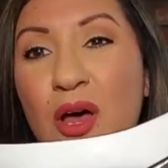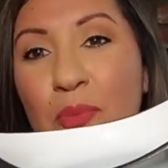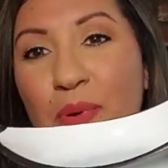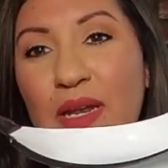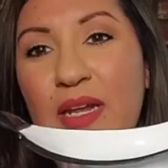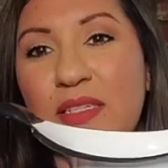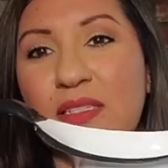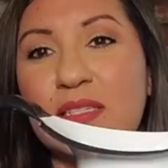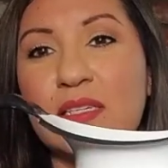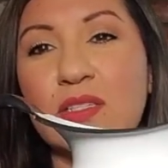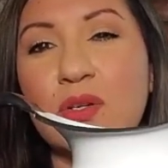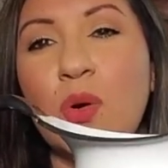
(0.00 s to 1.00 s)
but it's
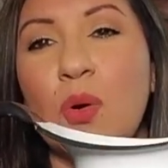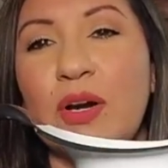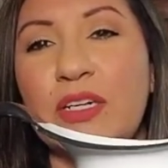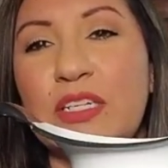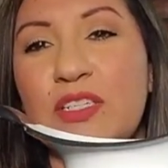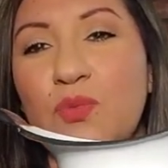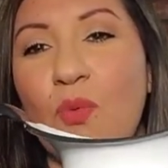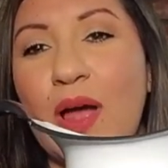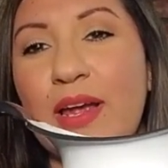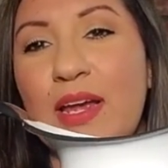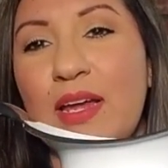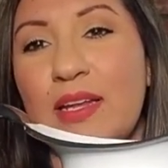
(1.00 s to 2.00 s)
this gorgeous
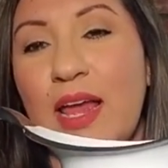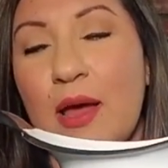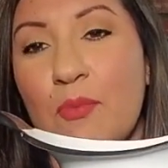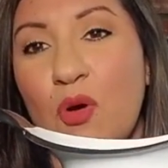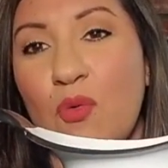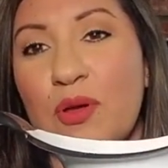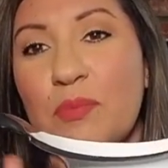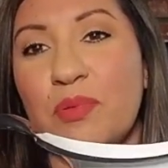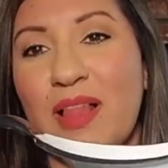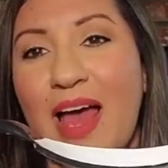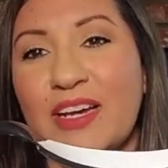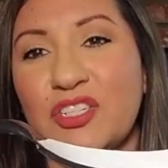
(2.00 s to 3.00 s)
white enamel with
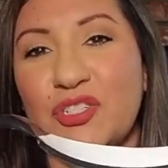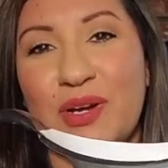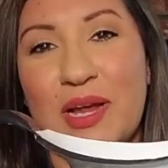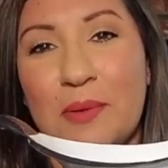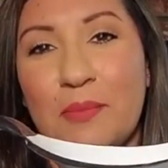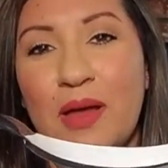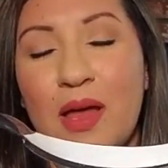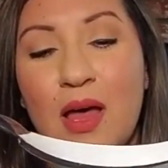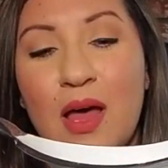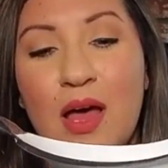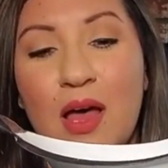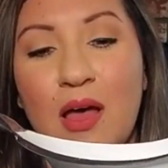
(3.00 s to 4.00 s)
black trim
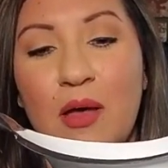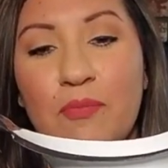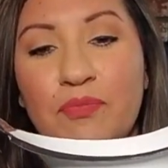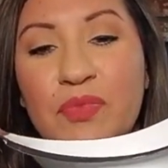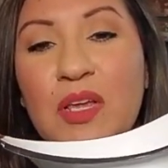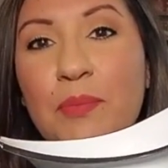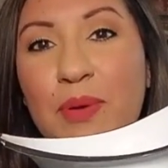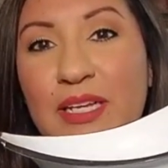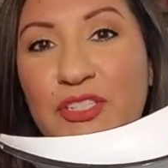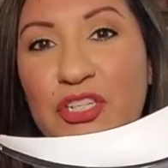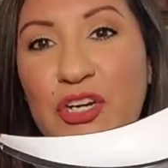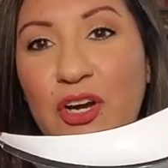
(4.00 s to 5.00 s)

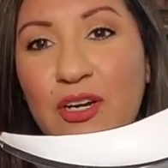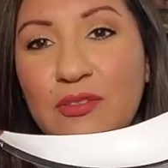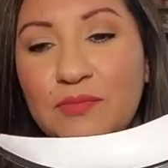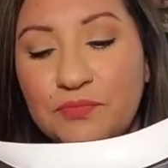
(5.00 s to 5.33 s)
pitcher.